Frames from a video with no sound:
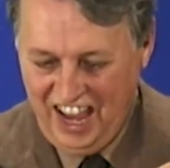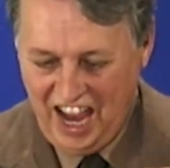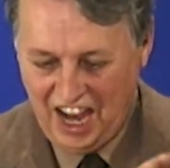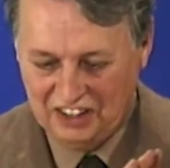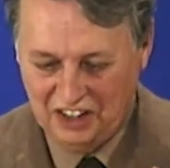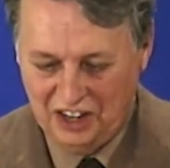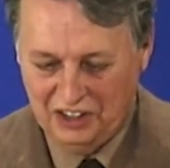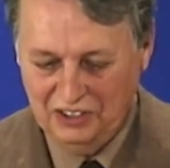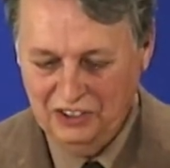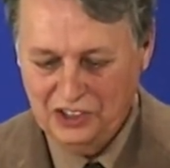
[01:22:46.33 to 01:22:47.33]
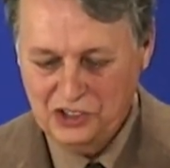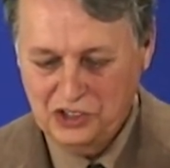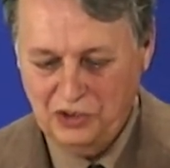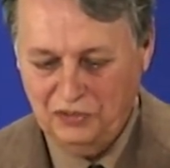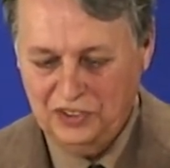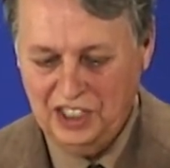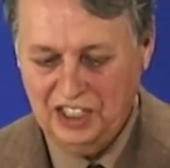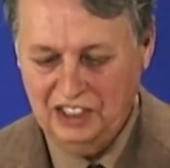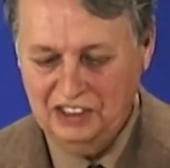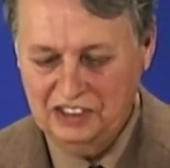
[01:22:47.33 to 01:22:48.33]
and in the
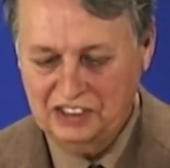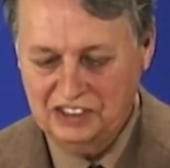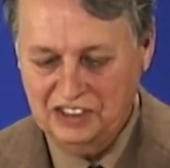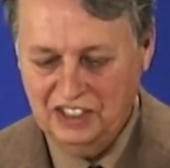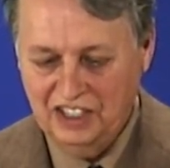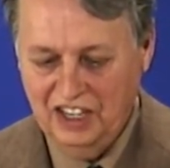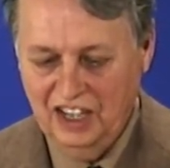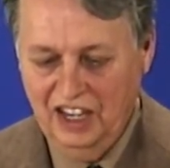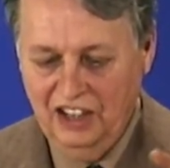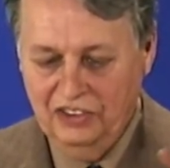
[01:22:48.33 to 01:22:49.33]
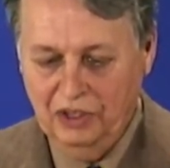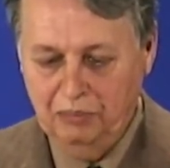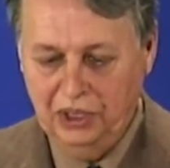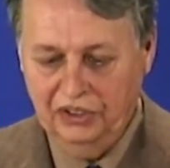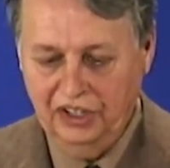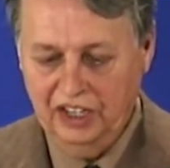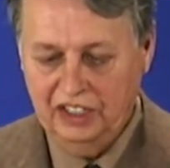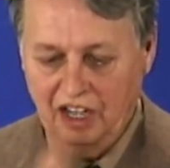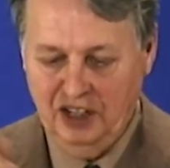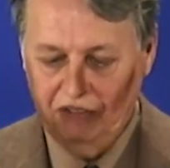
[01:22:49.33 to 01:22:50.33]
shiftings, the period
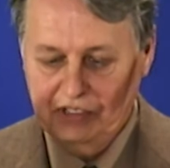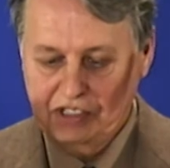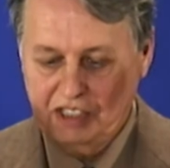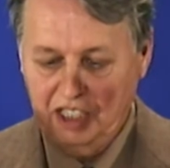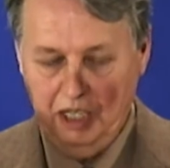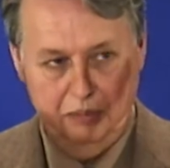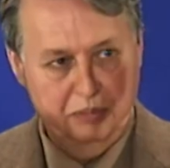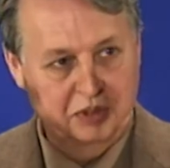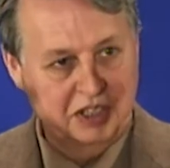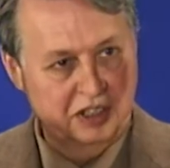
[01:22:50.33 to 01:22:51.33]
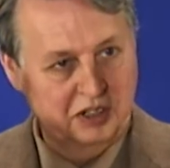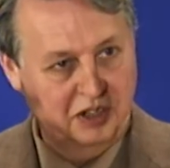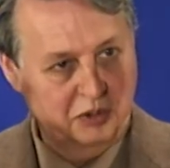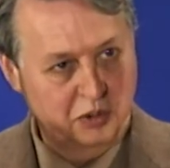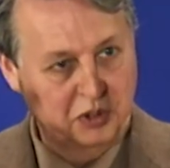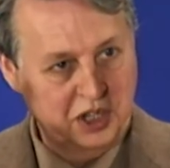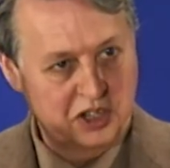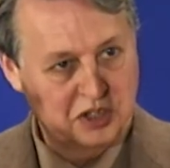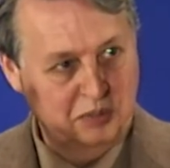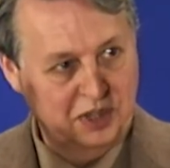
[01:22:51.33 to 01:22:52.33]
of sleep, it's in
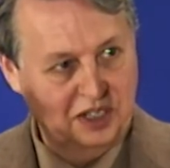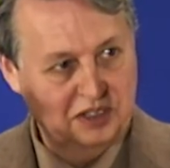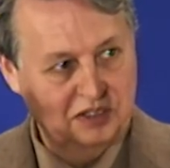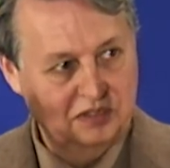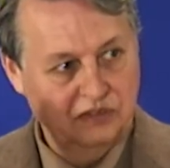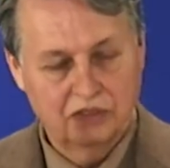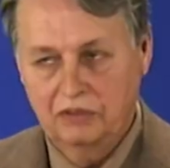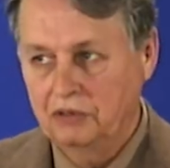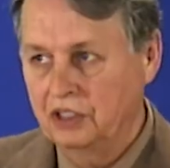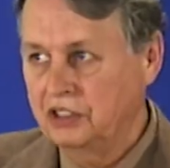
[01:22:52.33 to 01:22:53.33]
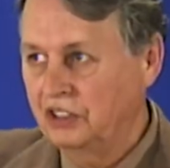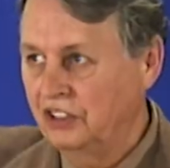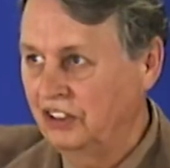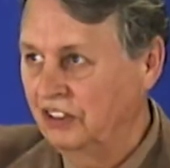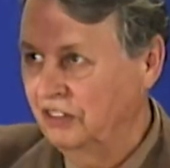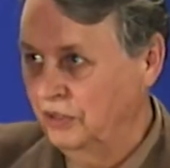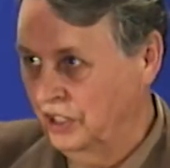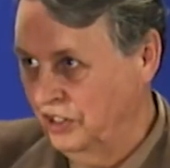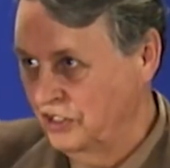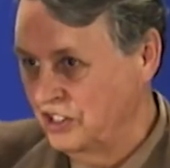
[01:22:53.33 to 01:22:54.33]
quotation marks, return,
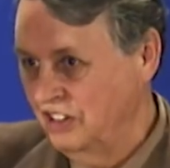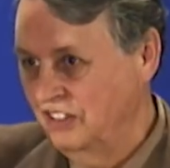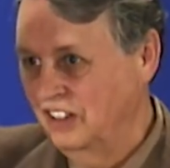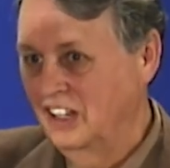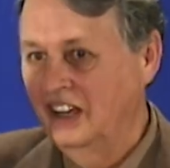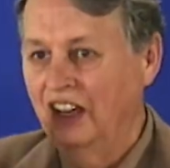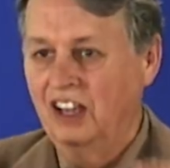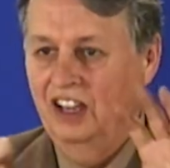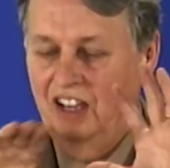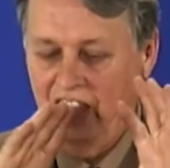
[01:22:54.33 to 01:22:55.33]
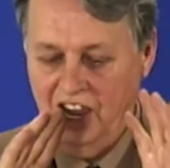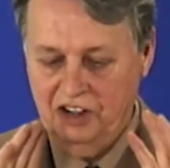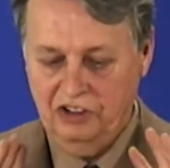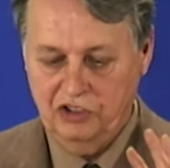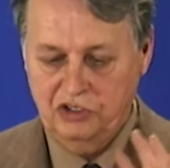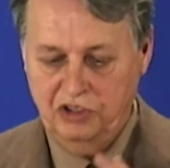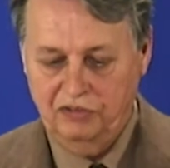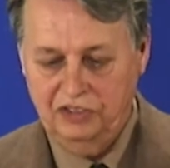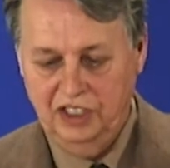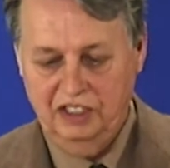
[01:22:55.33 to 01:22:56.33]
recursion, and
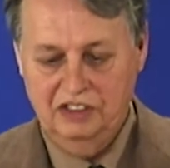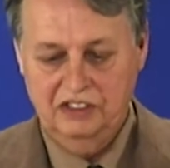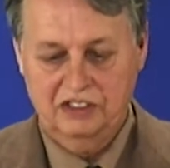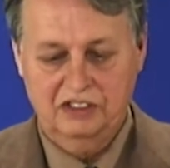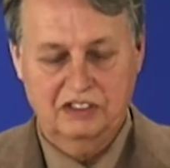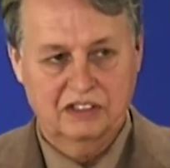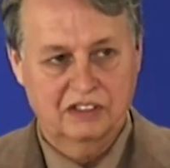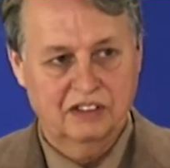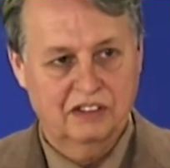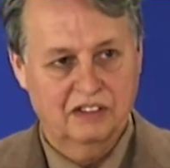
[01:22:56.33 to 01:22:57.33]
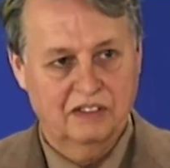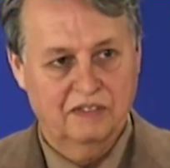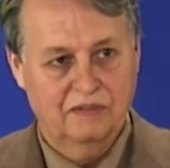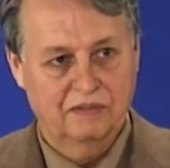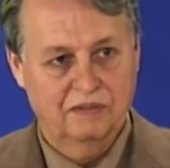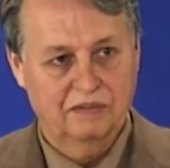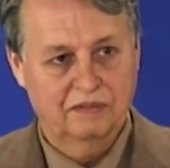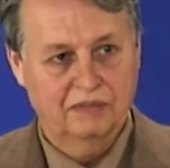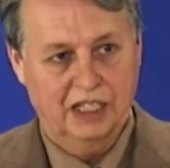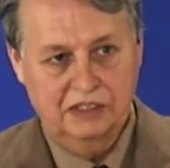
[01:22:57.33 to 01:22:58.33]
shiftings.
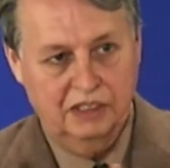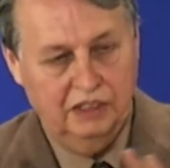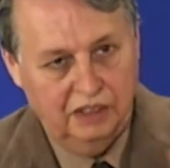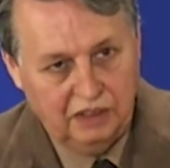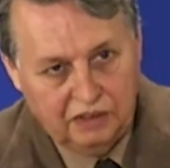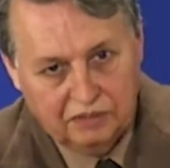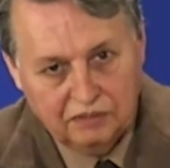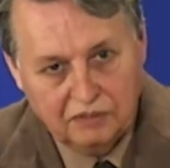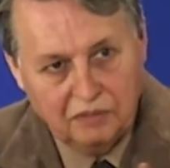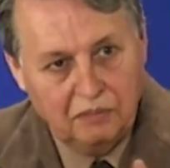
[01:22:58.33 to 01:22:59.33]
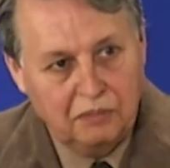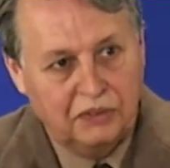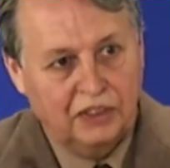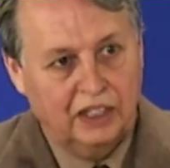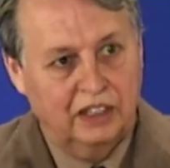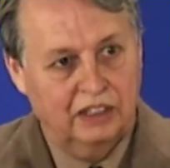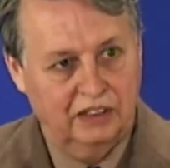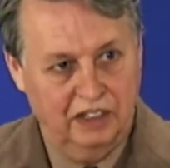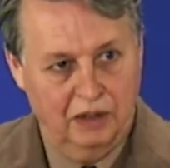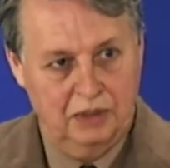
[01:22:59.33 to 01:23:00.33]
That's the mythic
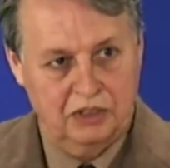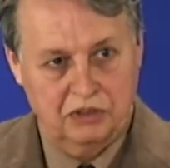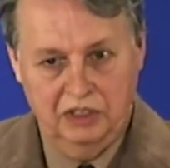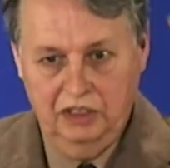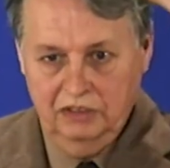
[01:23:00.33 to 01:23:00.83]
imagery,